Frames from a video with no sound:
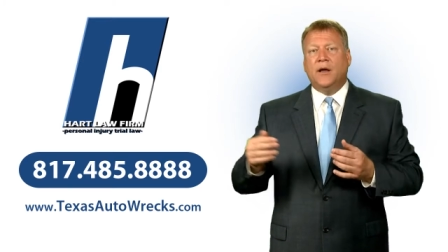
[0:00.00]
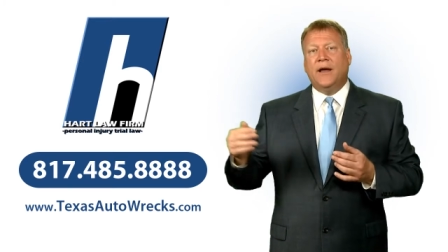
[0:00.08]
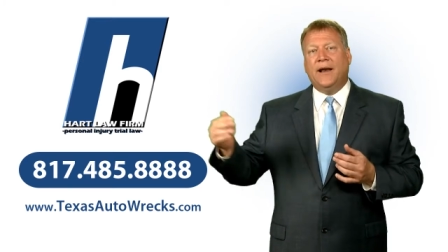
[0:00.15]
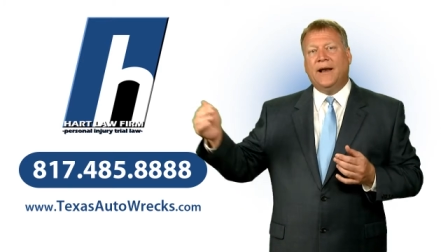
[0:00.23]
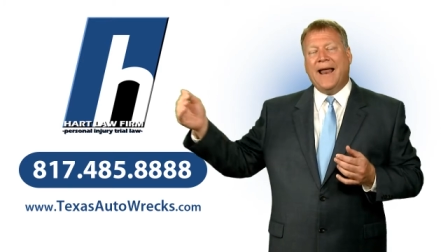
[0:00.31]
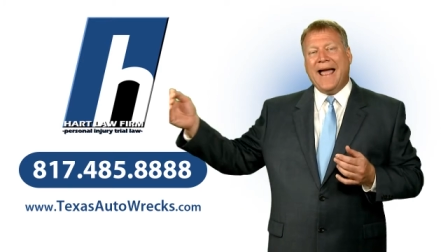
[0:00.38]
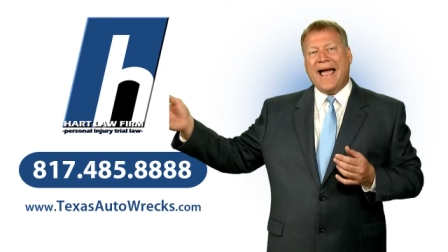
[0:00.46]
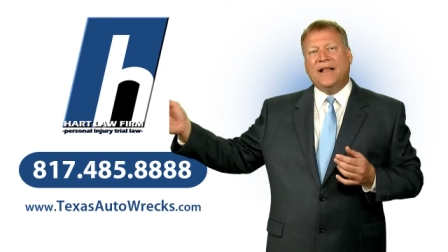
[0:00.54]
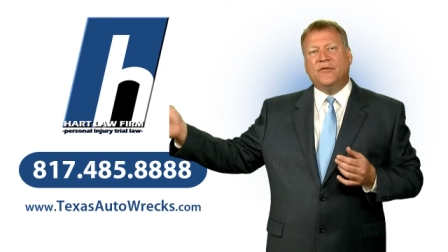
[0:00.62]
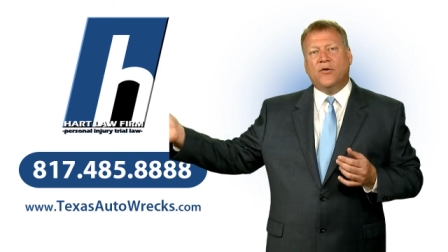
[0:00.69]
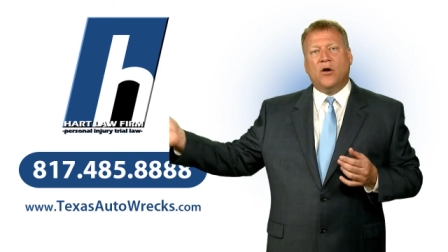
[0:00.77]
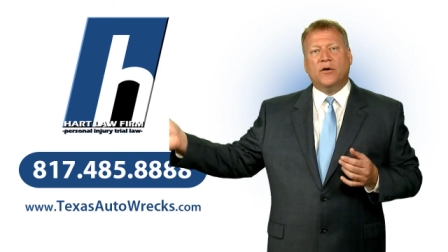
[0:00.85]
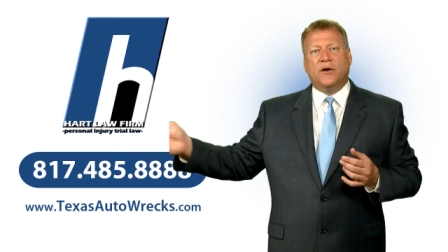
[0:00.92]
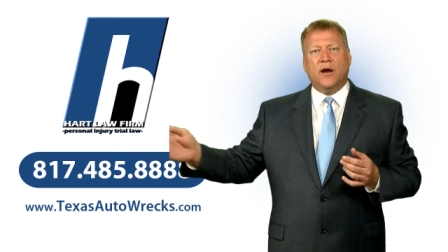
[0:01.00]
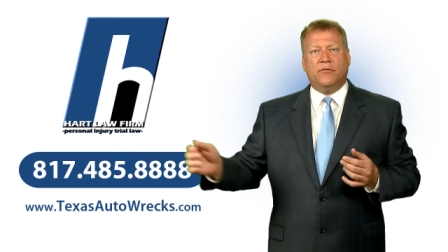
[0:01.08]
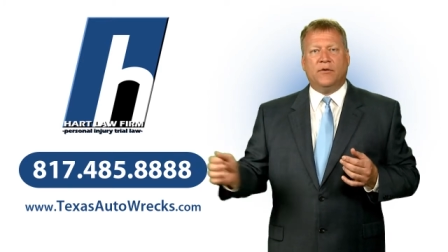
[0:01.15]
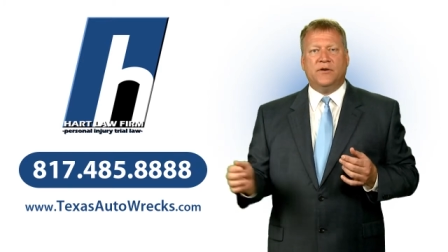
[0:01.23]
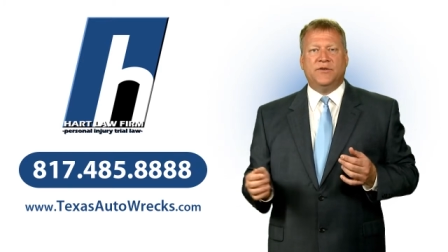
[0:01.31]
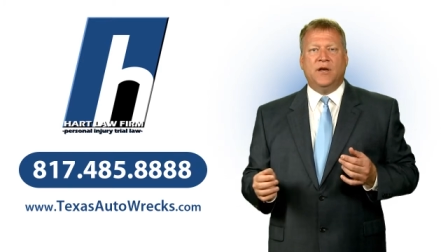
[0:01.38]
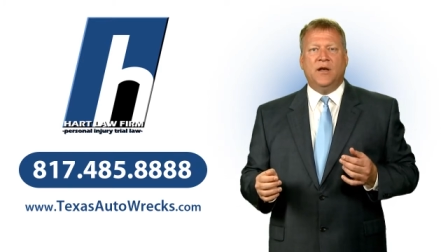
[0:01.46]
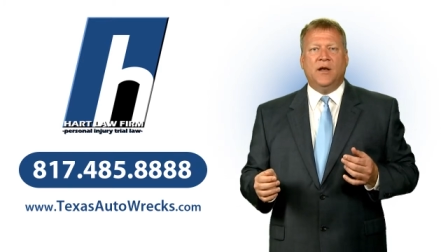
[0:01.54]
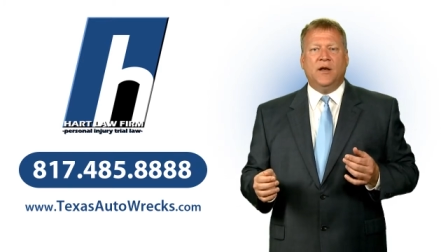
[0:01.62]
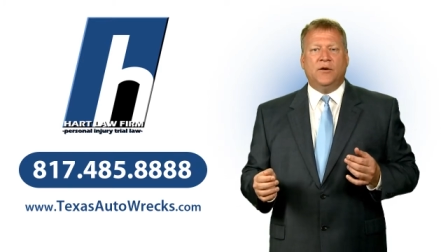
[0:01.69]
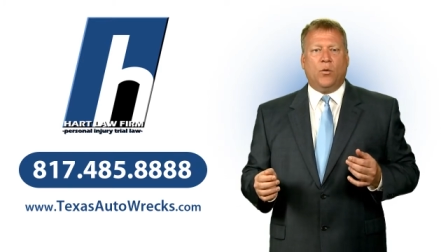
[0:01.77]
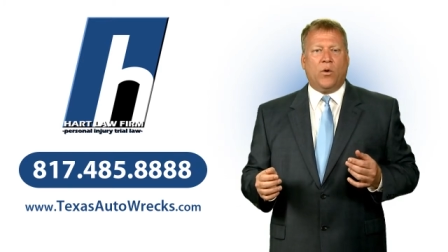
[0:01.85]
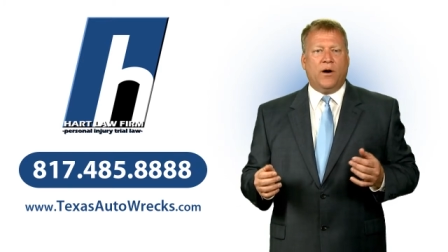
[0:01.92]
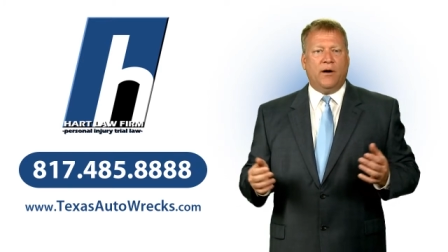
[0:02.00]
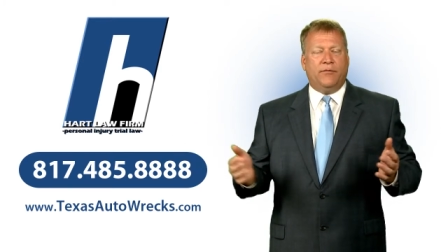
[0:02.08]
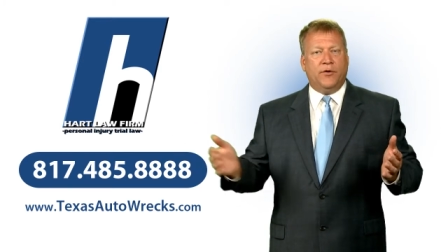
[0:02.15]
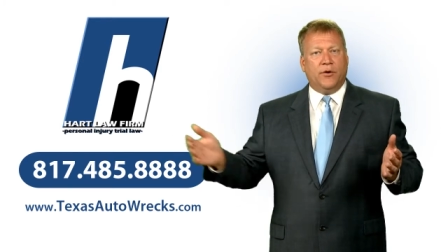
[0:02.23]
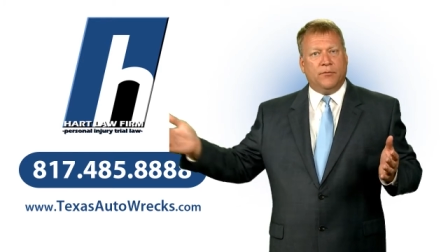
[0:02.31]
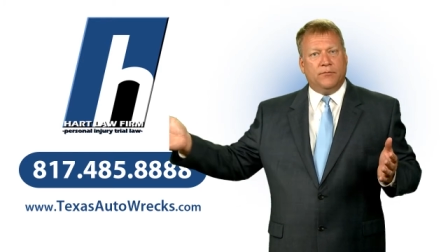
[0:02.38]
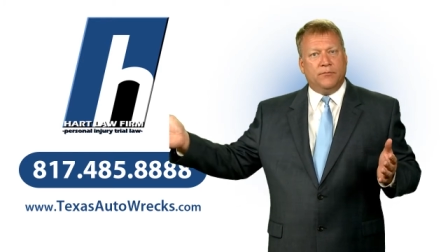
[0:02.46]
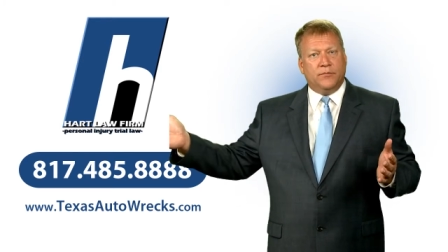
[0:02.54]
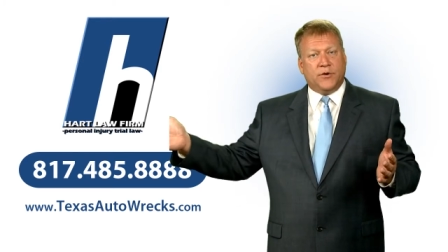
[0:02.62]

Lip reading: and it adds on coverage to where if your